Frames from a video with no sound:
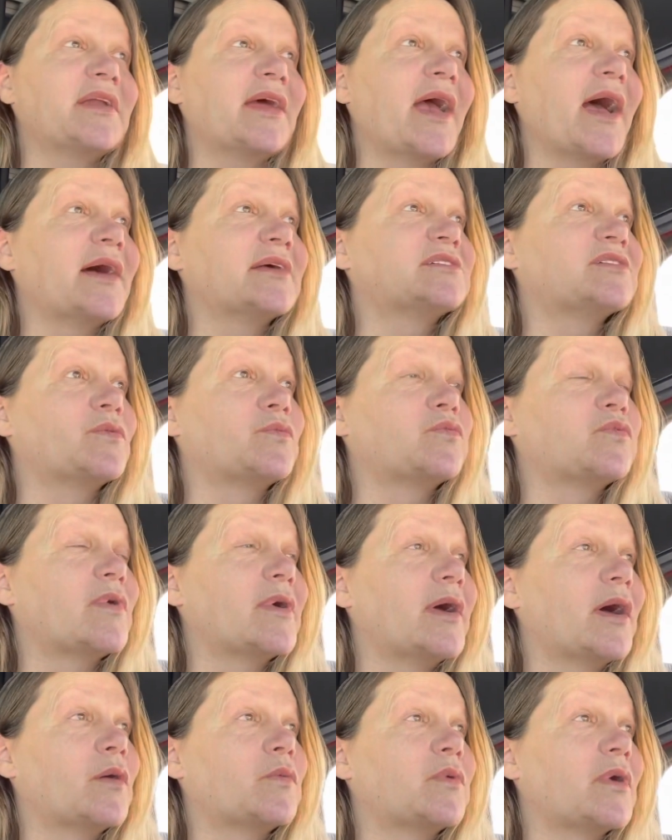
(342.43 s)
He has a
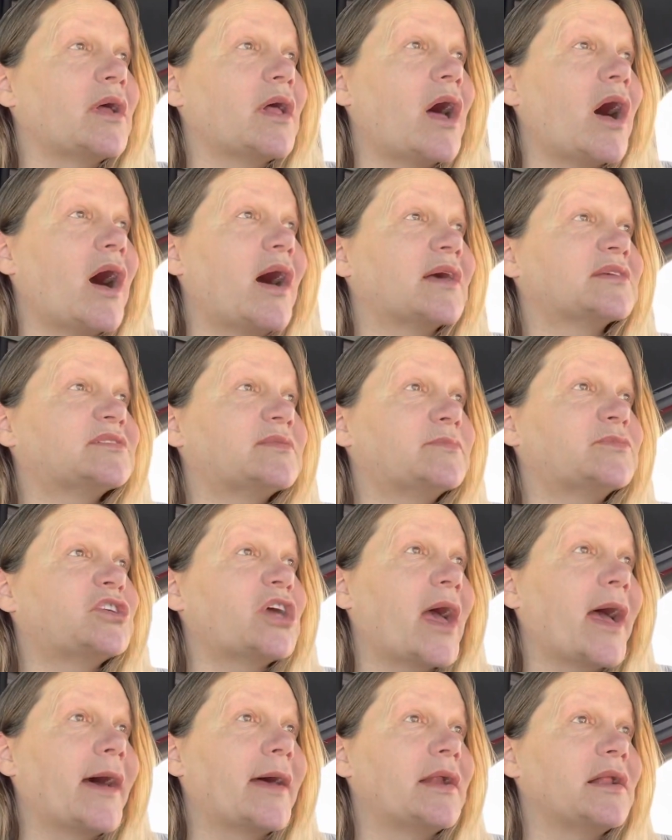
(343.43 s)
real, real awesome
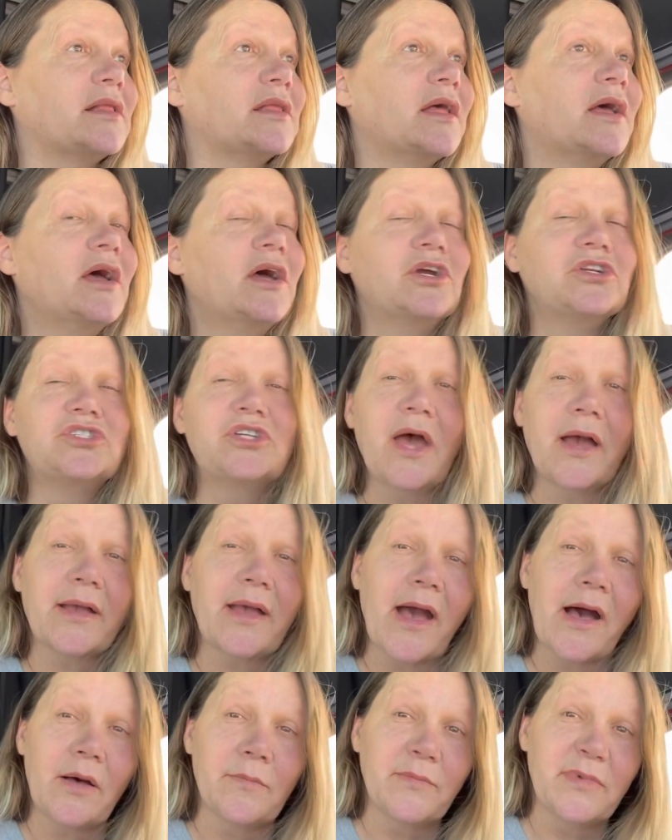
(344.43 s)
channel
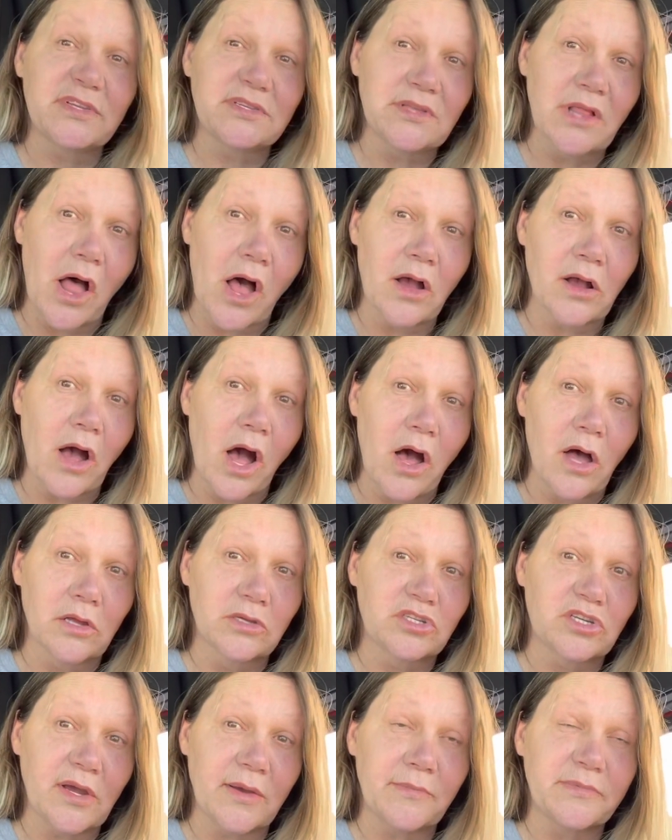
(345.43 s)
check out Miss Long Haul
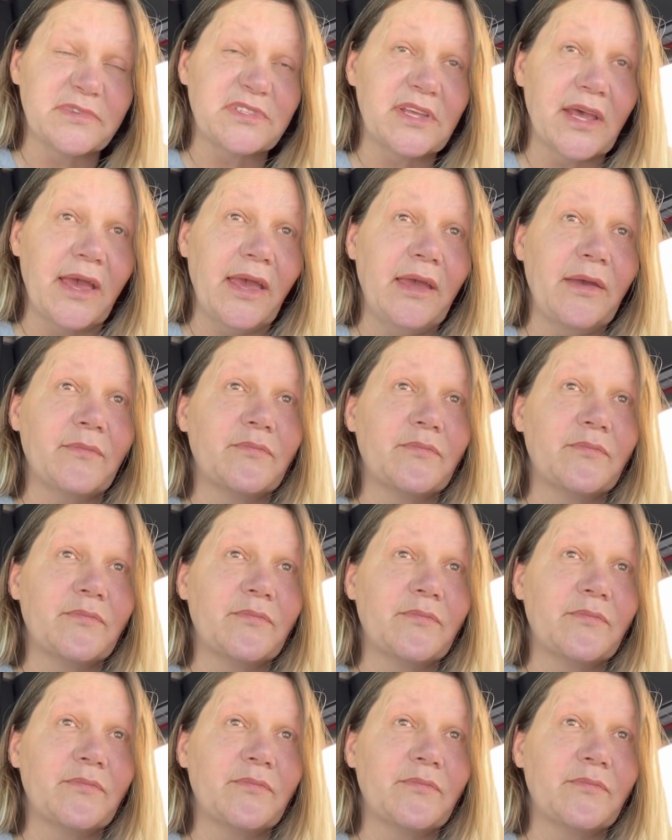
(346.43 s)
Gypsy.